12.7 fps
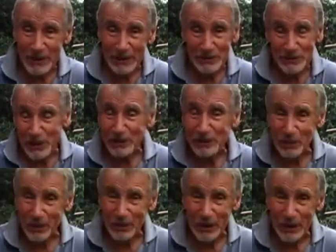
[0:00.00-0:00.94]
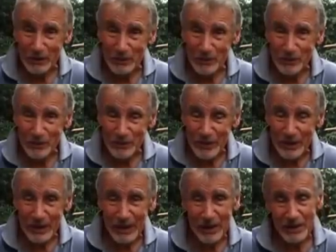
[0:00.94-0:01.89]
I changed my name,
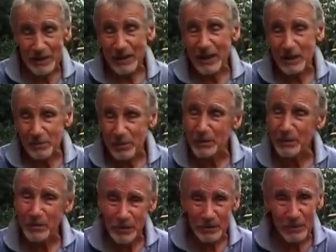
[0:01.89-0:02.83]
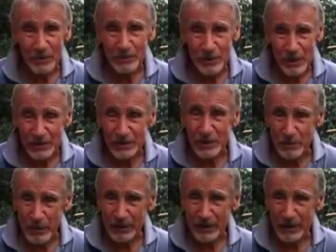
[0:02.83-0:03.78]
and I probably will change
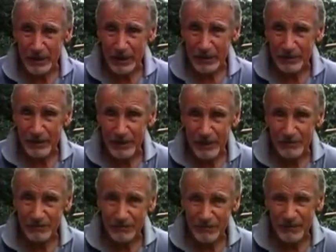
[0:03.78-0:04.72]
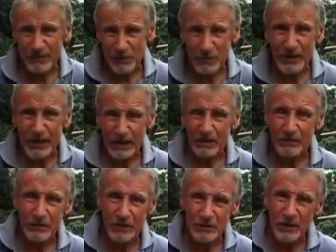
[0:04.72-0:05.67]
it back again, if only out
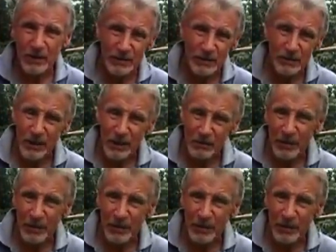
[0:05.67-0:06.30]
of respect to my